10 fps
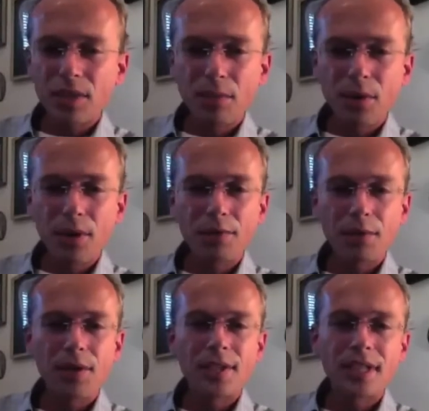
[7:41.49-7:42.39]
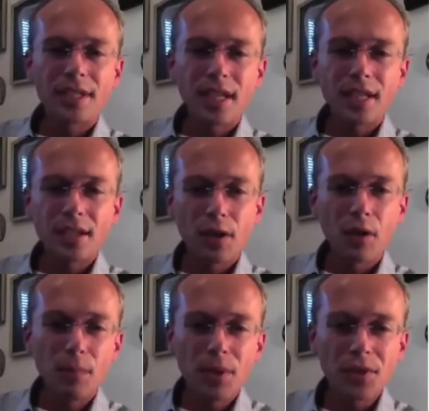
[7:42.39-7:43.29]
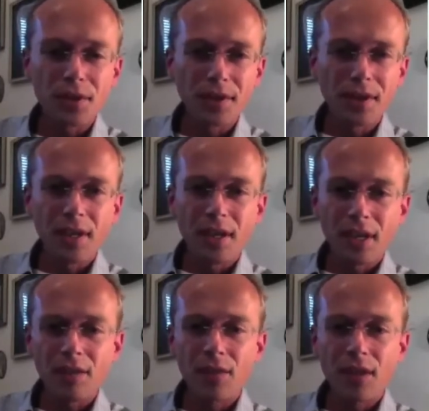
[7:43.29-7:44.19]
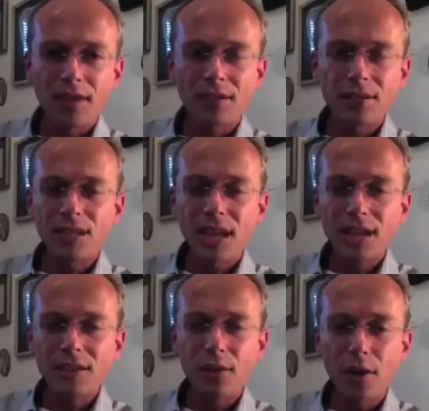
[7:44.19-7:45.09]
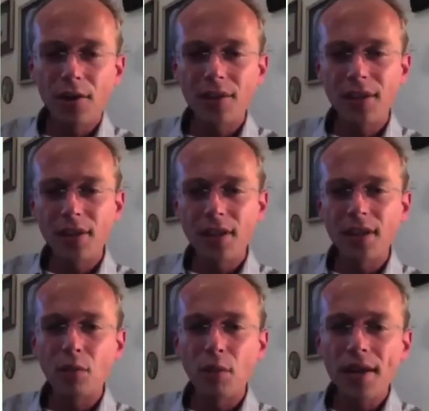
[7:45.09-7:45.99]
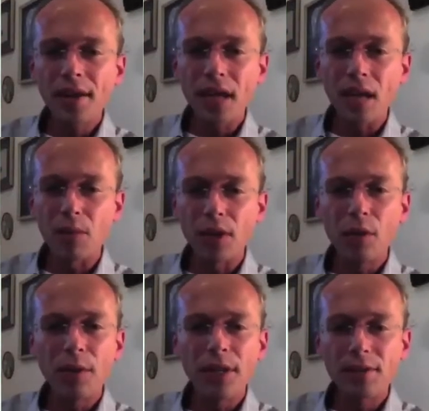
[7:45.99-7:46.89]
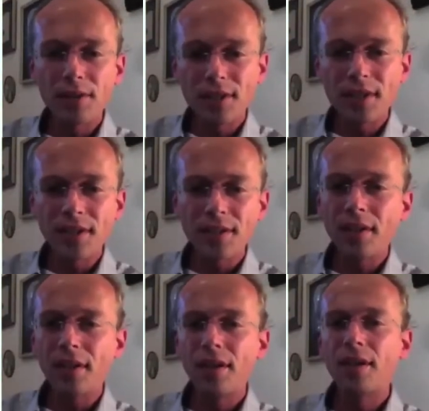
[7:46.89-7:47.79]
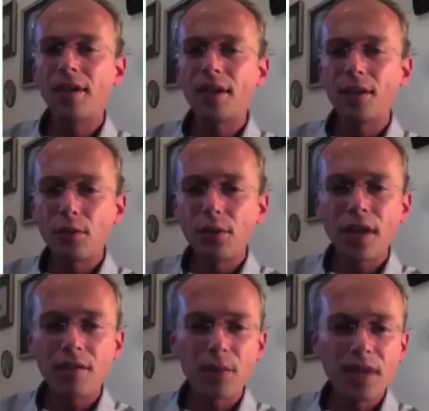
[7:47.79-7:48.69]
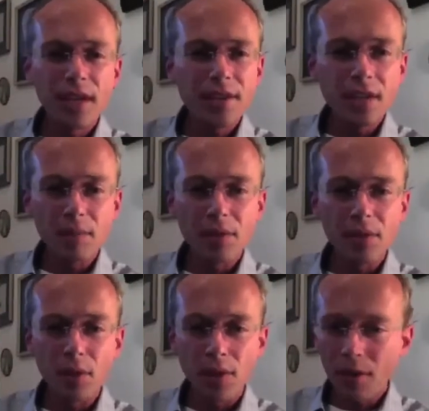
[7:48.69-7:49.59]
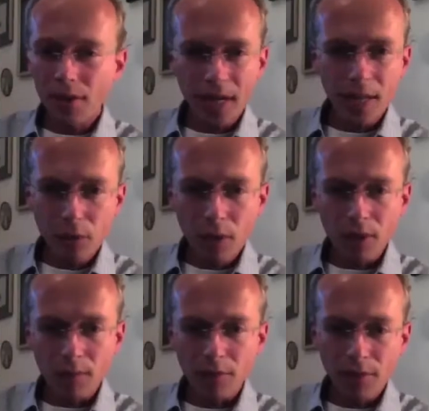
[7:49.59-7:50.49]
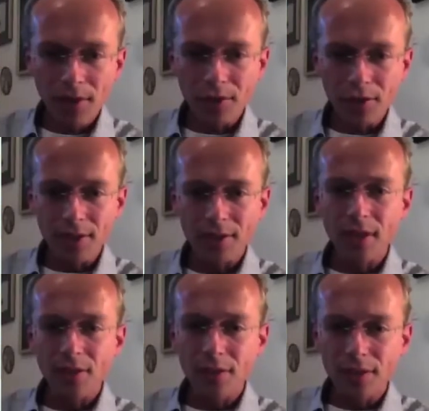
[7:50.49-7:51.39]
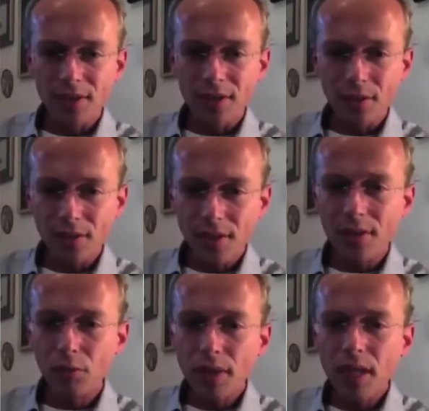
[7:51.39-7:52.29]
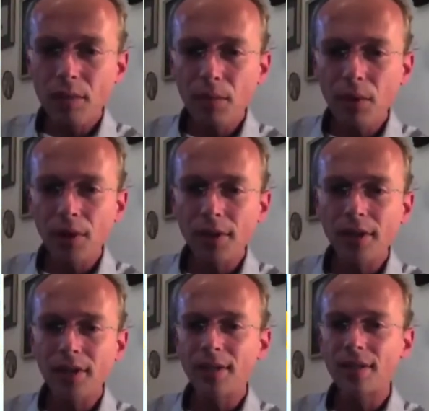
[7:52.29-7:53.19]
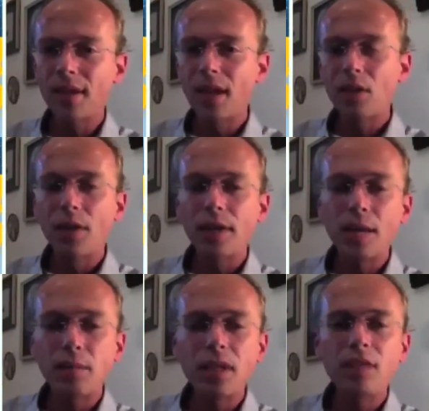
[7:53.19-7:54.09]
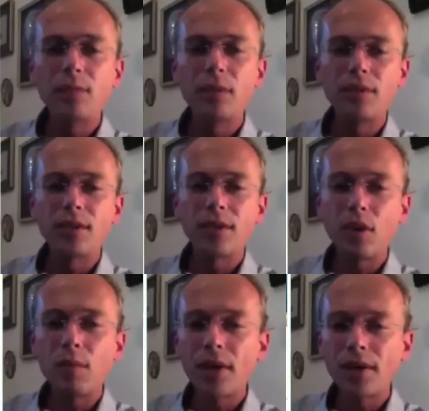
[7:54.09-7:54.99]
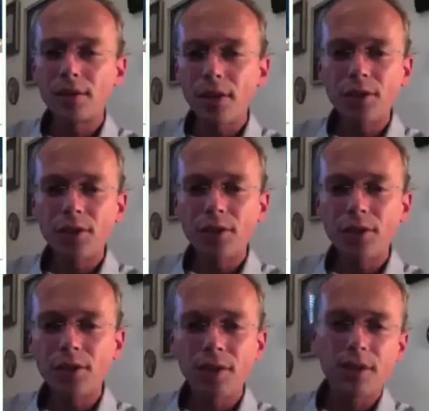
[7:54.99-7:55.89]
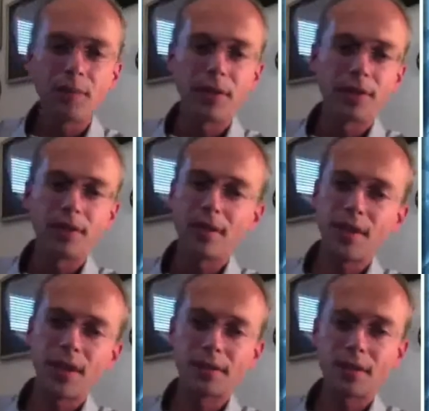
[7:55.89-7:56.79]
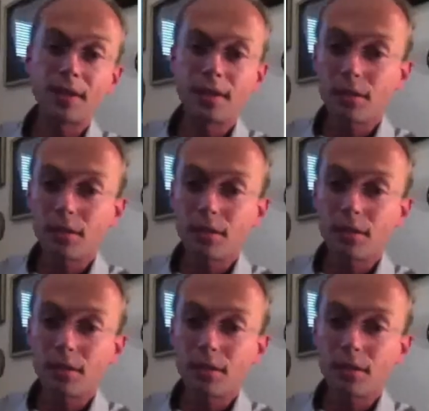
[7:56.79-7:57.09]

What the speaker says: important for the success of the whole mission. If it hadn't turned in a radar gap where nobody could see it, it could have been intercepted without any problem by fighter jets. So this is really important, and it's quite unbelievable that nobody touched this topic since then, since